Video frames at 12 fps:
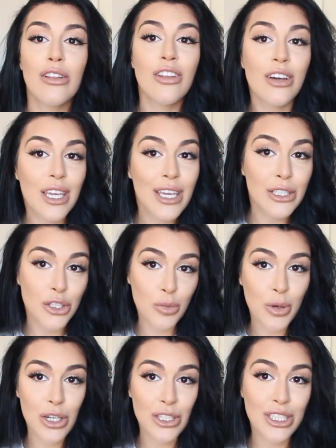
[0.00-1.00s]
looking to
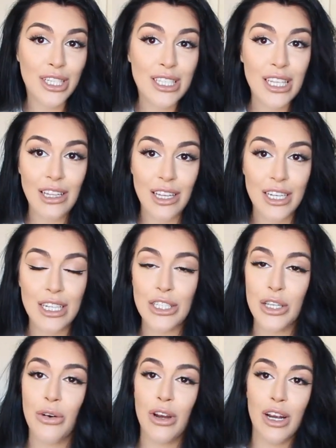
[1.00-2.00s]
purchase a Lady
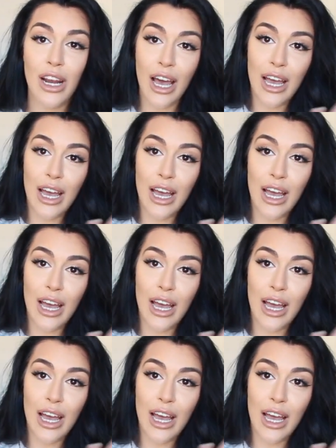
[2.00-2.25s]
Dior,